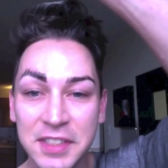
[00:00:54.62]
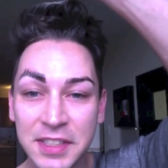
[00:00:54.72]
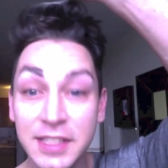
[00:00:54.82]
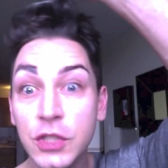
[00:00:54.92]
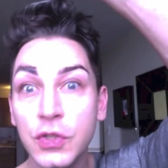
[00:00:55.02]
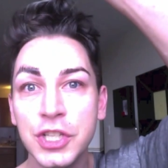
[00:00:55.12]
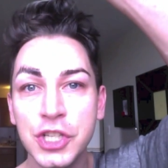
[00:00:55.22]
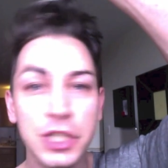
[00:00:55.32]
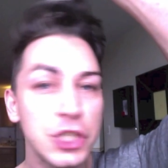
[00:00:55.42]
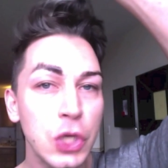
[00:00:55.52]
It's
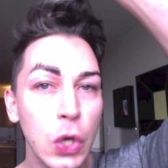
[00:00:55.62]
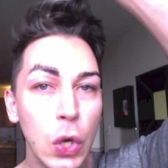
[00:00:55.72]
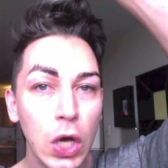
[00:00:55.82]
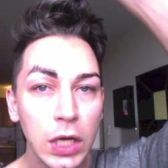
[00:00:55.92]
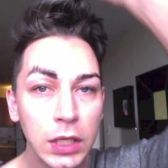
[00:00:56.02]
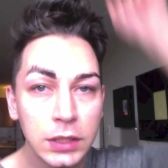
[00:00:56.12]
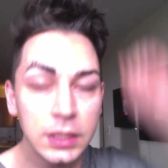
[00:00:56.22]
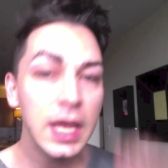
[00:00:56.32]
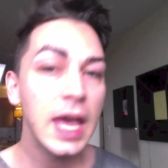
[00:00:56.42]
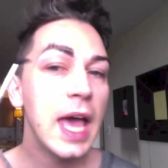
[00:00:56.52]
Christian Dior.
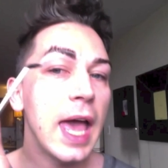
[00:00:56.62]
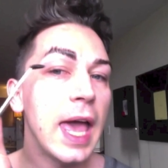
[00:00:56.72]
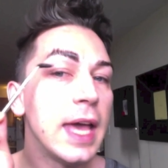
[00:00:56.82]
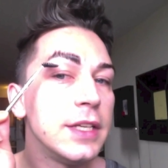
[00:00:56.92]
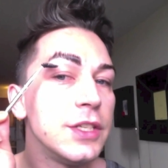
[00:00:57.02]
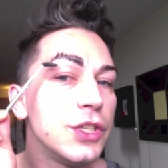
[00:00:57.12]
And